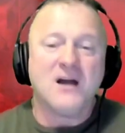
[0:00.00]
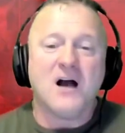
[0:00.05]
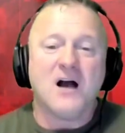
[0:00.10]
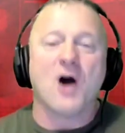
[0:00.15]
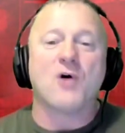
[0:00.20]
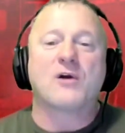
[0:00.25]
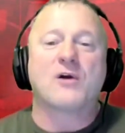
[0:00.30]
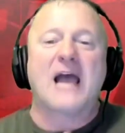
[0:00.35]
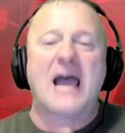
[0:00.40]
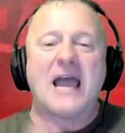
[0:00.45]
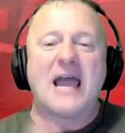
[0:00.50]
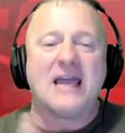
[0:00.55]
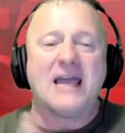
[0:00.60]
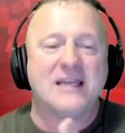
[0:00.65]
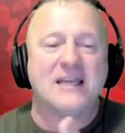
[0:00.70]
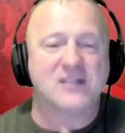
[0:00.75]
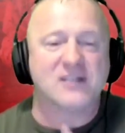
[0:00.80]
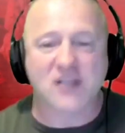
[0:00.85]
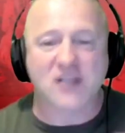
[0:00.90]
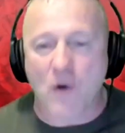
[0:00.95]

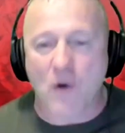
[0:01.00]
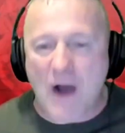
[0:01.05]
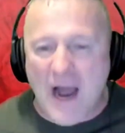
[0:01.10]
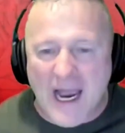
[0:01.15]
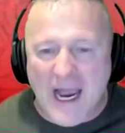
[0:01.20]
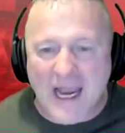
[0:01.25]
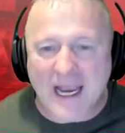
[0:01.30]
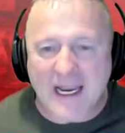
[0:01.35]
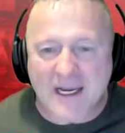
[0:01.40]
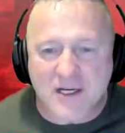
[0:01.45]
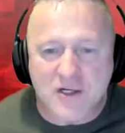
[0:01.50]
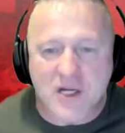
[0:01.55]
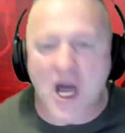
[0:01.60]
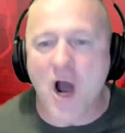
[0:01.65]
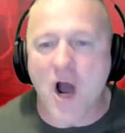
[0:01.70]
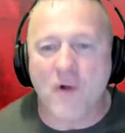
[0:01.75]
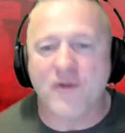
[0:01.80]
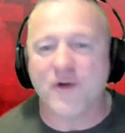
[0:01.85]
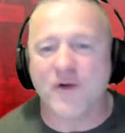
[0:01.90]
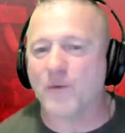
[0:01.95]
Okay, so I
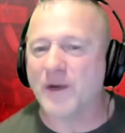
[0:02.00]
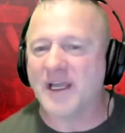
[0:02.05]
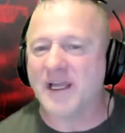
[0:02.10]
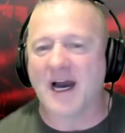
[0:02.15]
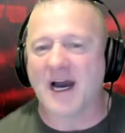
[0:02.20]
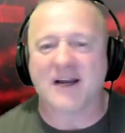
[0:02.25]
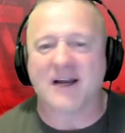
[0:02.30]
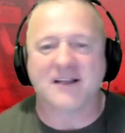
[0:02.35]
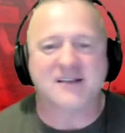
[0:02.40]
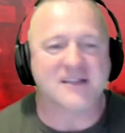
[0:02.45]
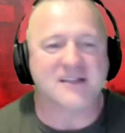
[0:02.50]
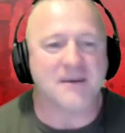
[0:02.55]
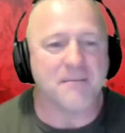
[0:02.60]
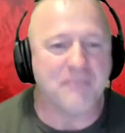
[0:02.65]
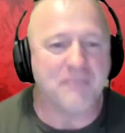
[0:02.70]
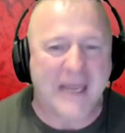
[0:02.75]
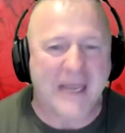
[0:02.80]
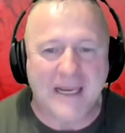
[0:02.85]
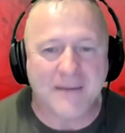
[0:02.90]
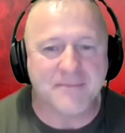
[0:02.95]
know that we got us
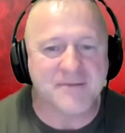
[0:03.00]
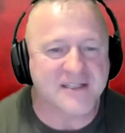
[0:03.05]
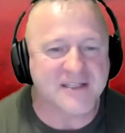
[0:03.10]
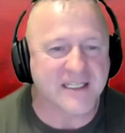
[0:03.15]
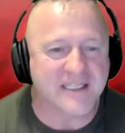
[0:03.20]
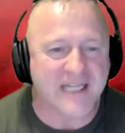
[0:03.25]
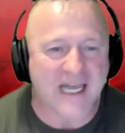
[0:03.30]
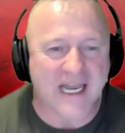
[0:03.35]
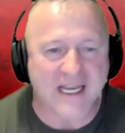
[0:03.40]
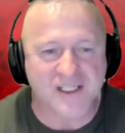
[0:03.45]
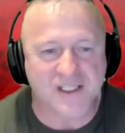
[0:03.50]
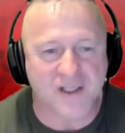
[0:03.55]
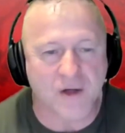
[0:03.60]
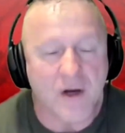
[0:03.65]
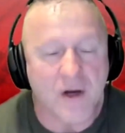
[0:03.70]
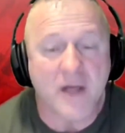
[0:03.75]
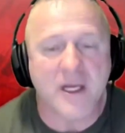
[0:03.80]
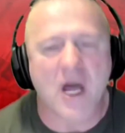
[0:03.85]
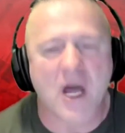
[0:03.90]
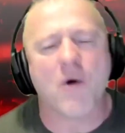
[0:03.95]
some memes today.
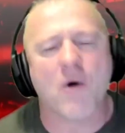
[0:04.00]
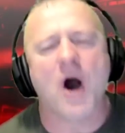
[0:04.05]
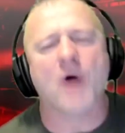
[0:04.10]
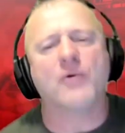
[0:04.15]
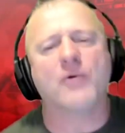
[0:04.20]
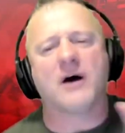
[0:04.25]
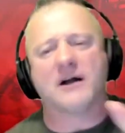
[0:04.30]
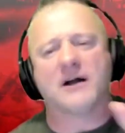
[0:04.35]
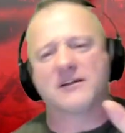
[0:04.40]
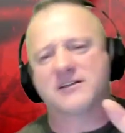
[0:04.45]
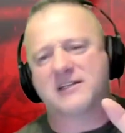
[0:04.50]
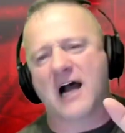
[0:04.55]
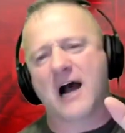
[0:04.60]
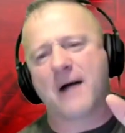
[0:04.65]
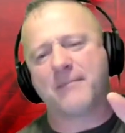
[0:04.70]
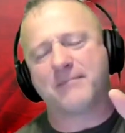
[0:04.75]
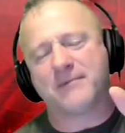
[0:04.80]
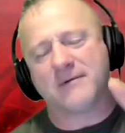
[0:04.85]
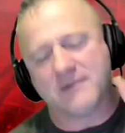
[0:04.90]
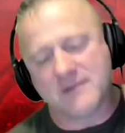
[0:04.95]
So, no, hold on,
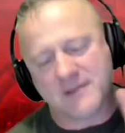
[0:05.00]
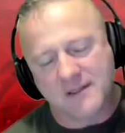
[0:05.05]
stop.